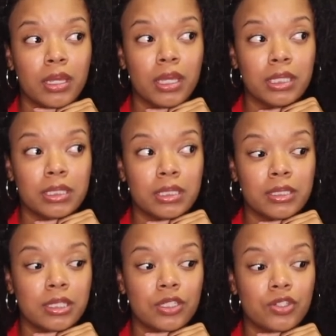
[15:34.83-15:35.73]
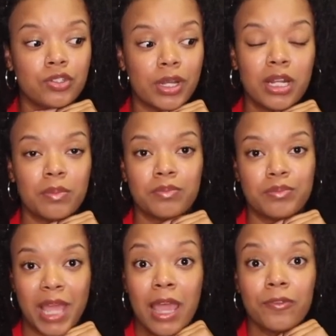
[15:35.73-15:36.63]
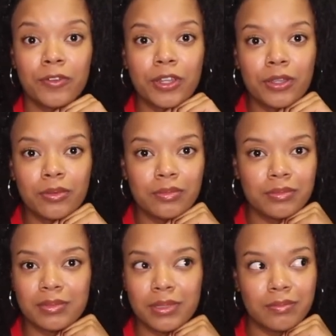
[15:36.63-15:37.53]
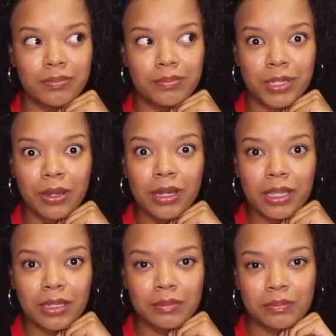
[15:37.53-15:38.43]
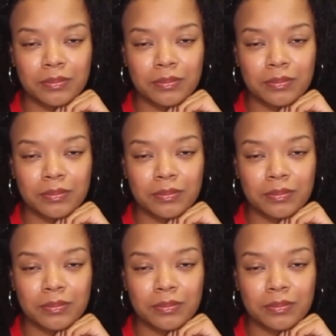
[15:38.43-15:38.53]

It's just straight up bad for you, period.